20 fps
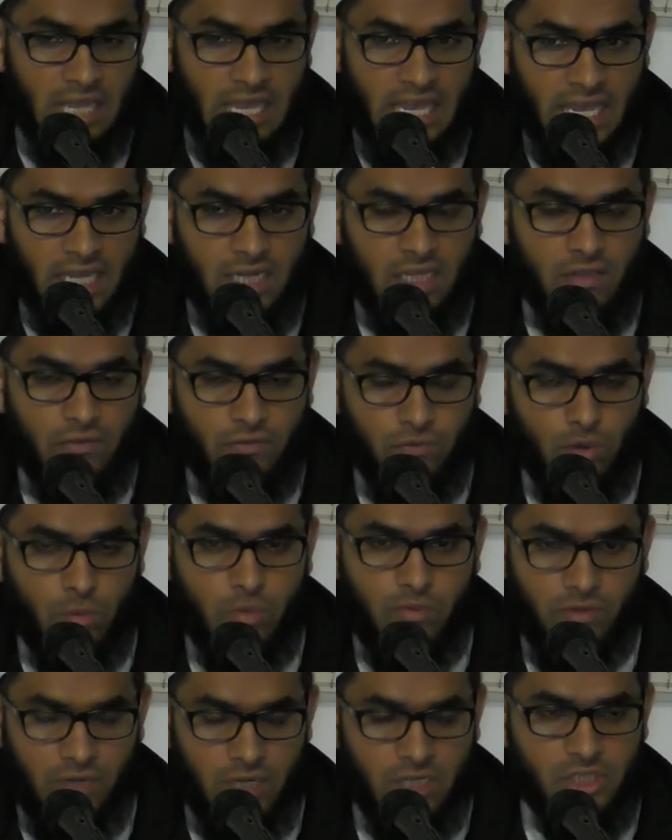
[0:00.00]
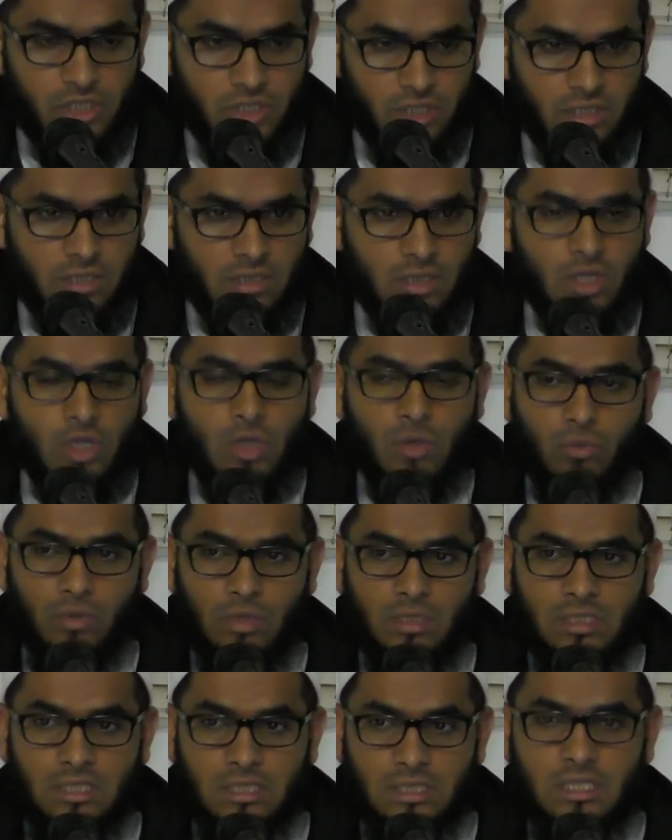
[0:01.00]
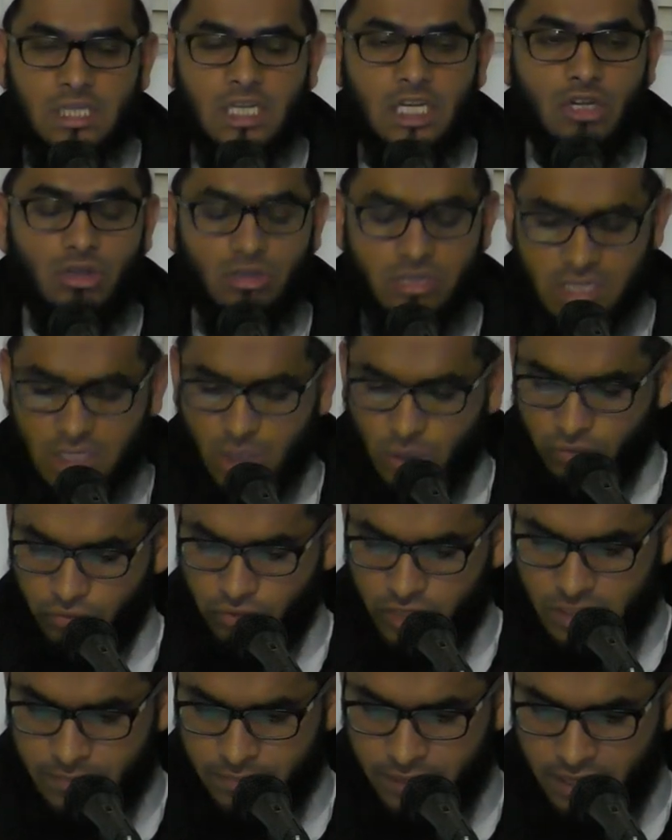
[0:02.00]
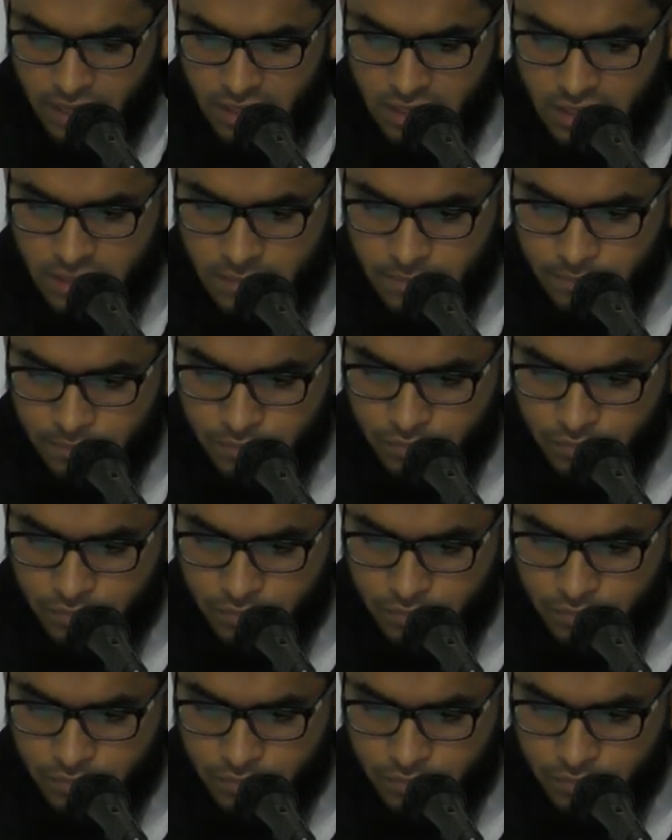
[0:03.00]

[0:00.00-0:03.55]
Any form of addiction will steal your self-respect.